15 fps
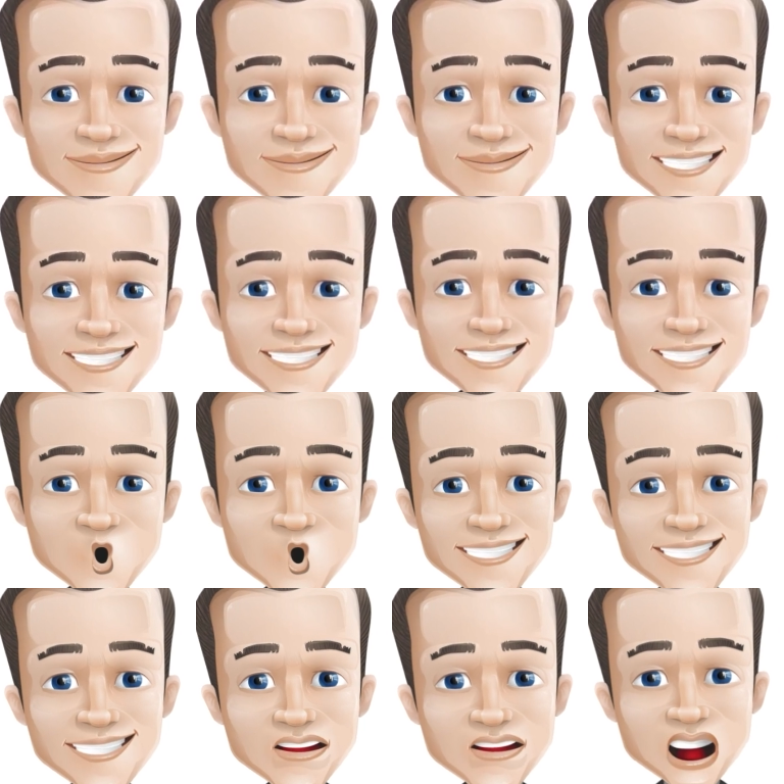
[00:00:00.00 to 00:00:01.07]
A pure
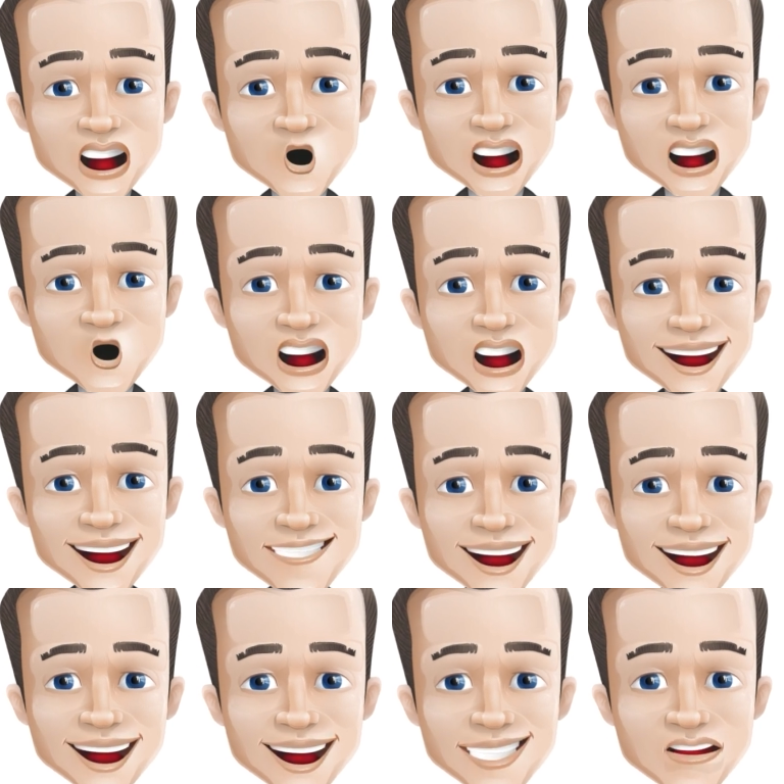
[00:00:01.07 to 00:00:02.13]
scalper will make a
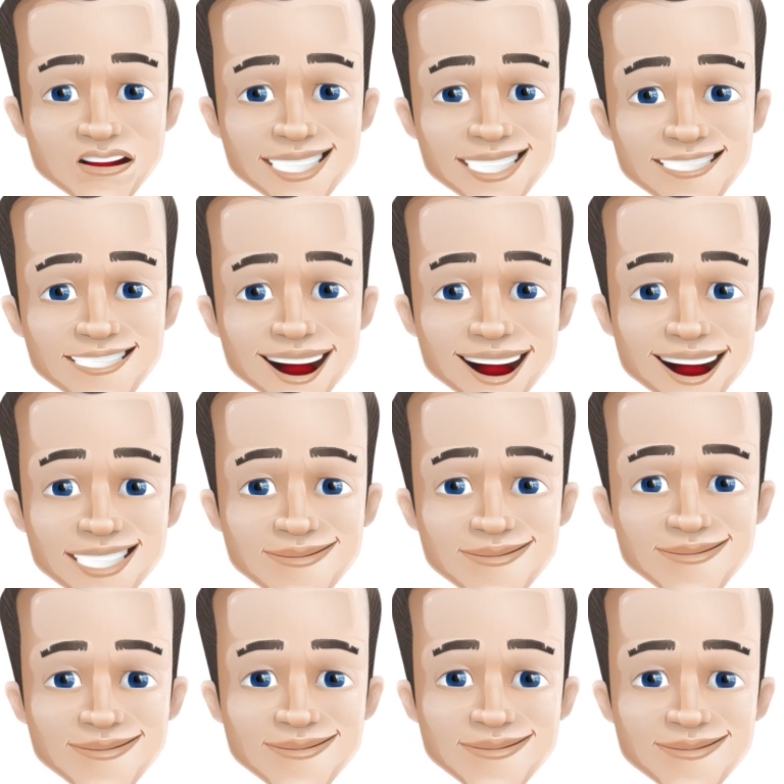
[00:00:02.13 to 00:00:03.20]
number of trades
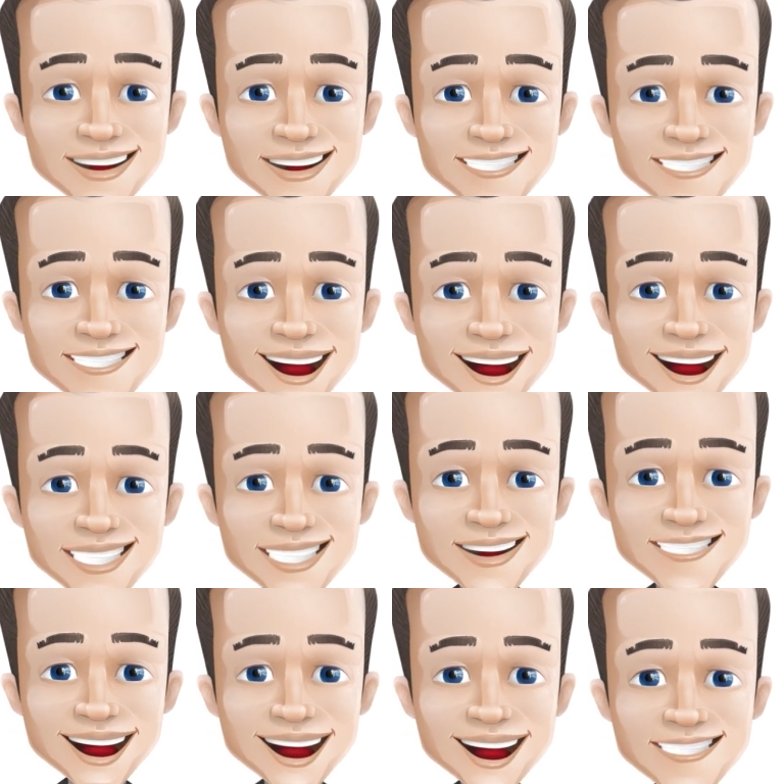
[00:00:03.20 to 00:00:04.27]
each day,
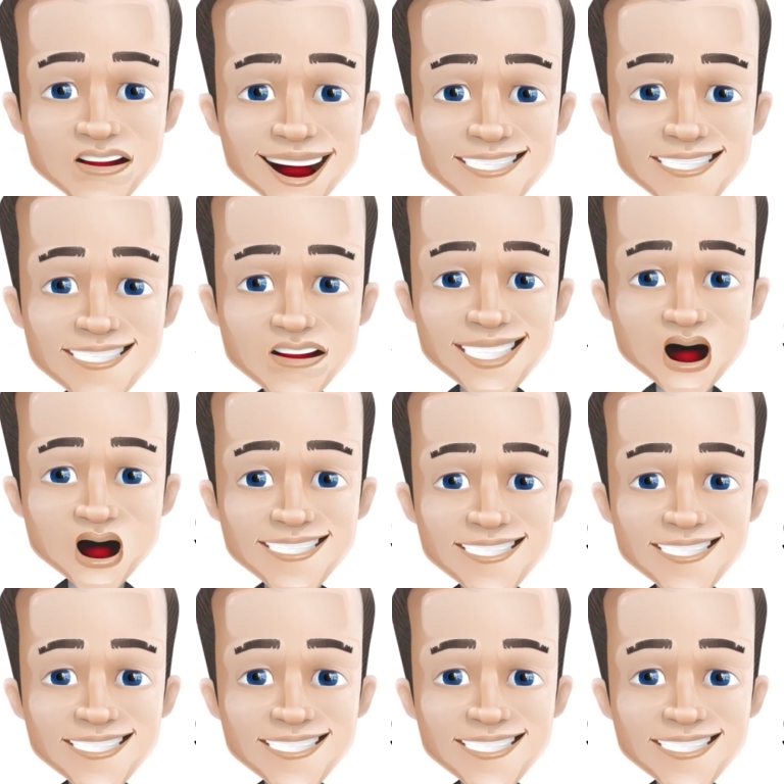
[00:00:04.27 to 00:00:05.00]
perhaps in the hundreds.